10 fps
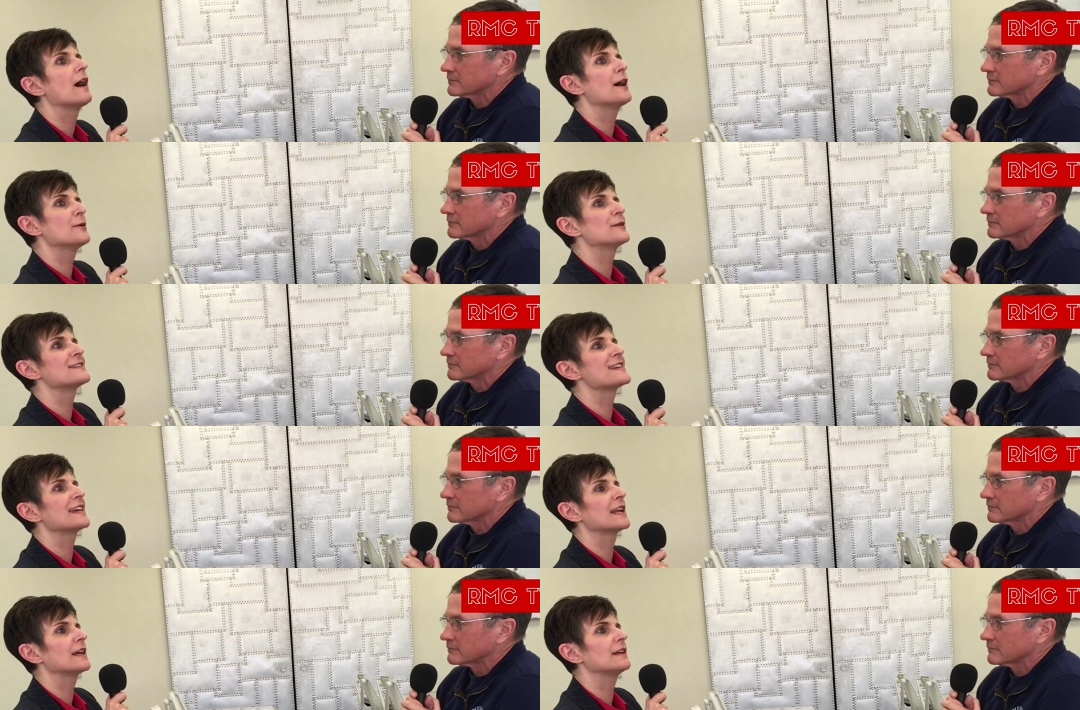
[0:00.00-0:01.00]
Speaker 1: I would say,
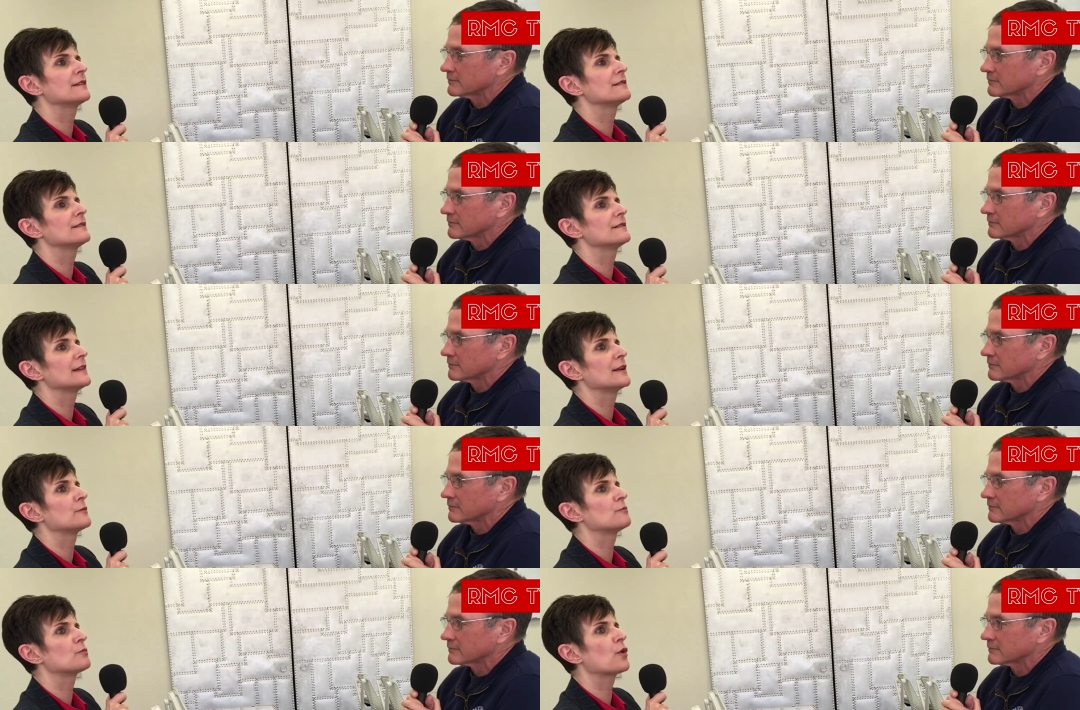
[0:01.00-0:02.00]
and I, and
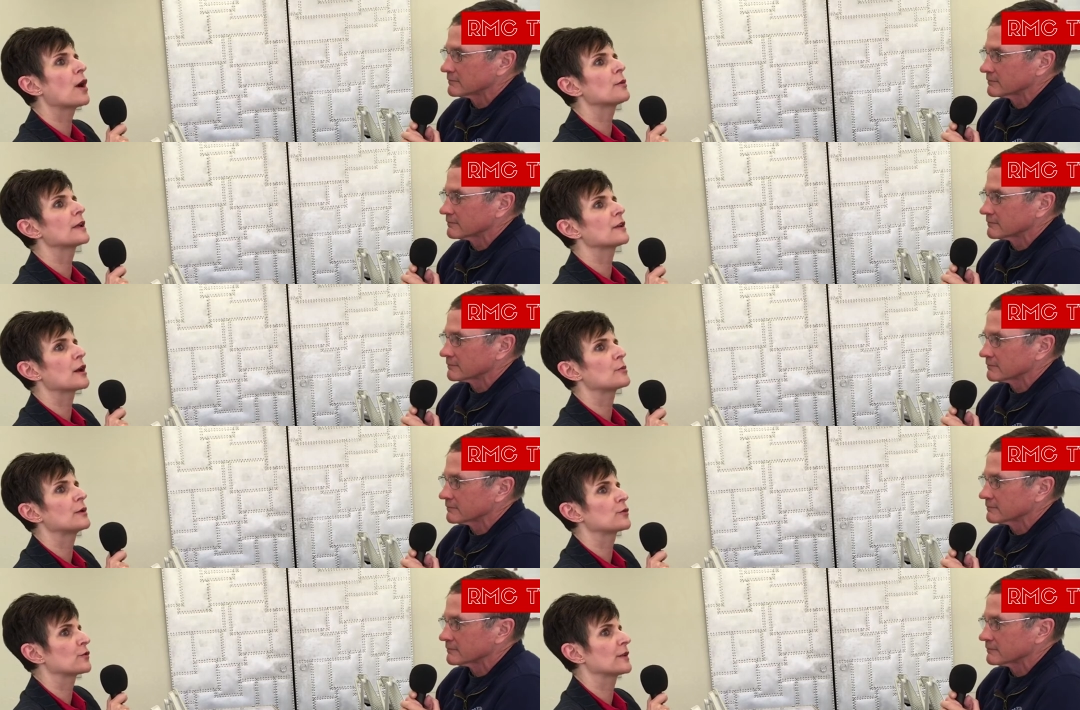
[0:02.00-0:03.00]
and probably a lot of
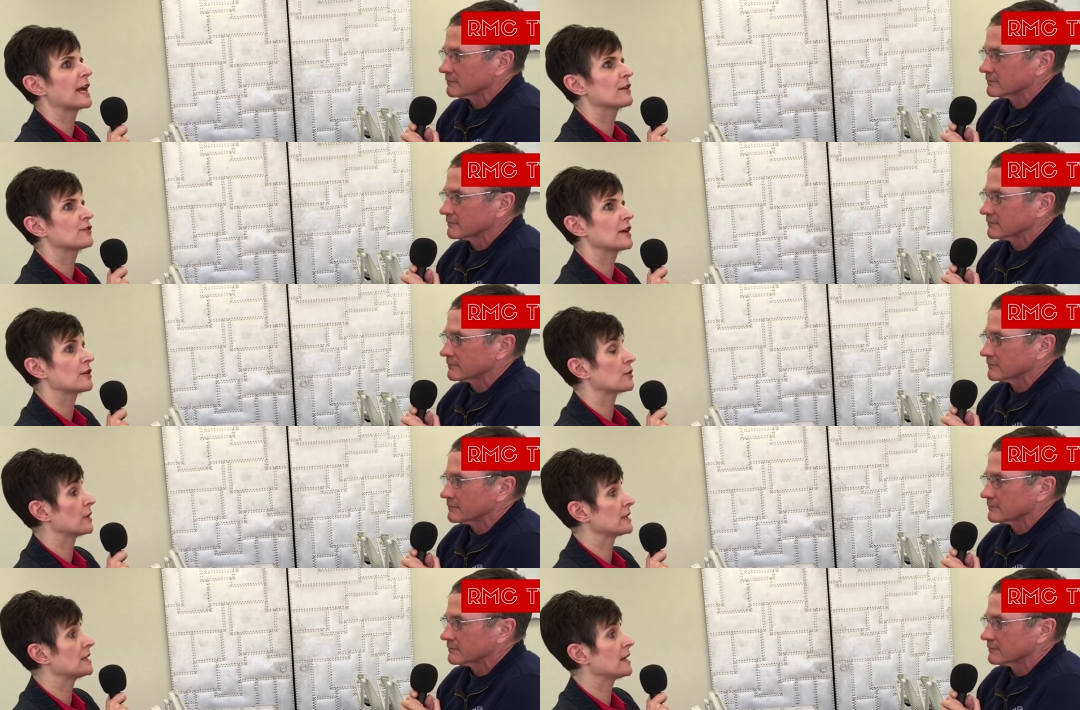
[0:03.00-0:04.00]
people from the outside aren't
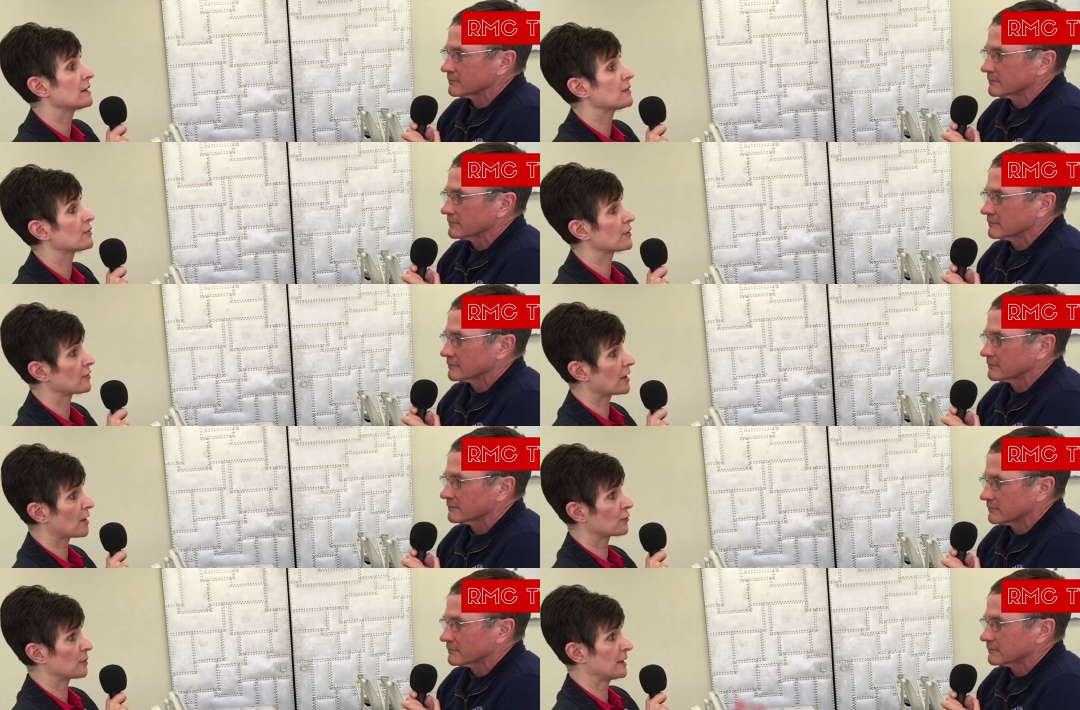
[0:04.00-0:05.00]
going to get this because they're
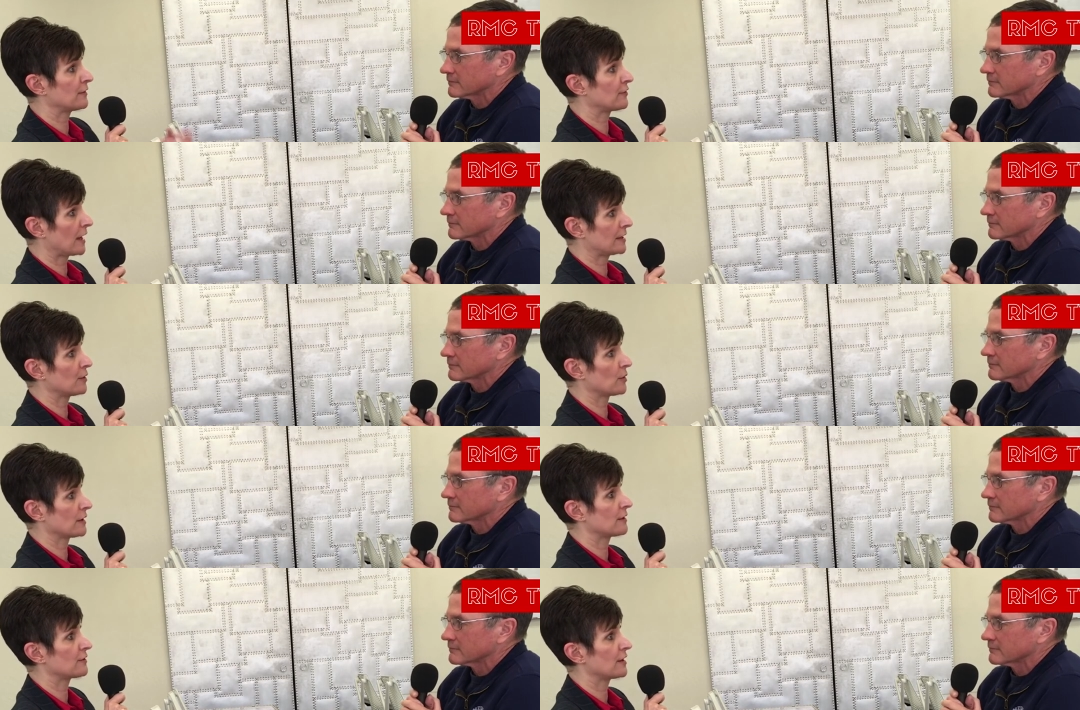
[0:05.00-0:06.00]
not from inside the
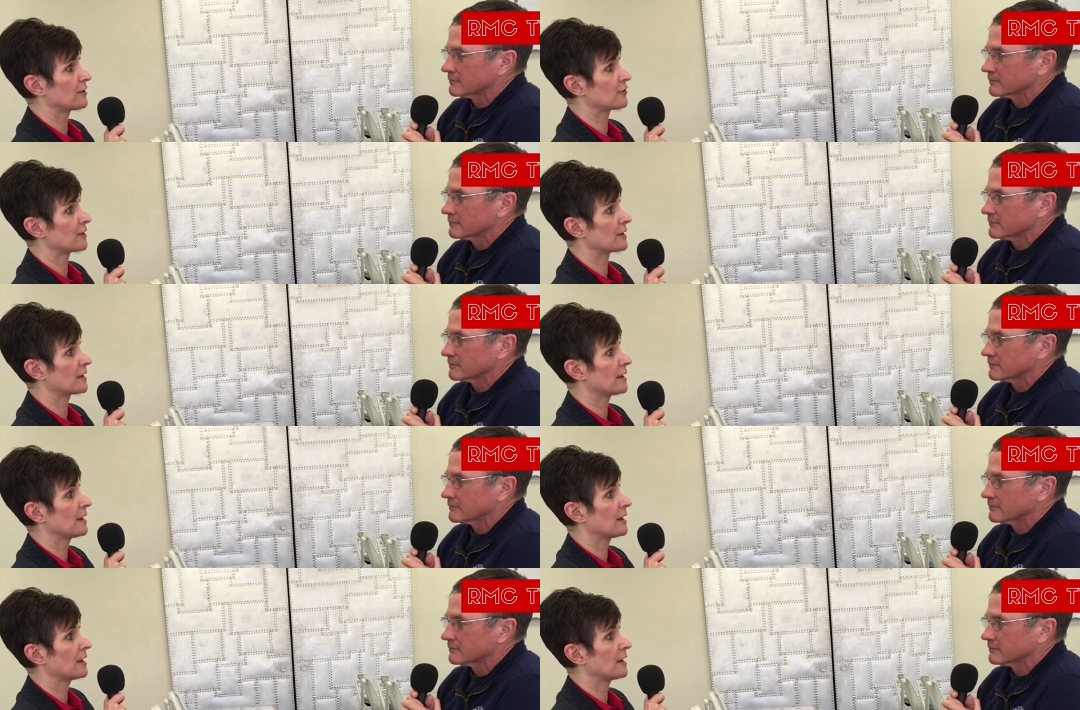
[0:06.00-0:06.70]
organization.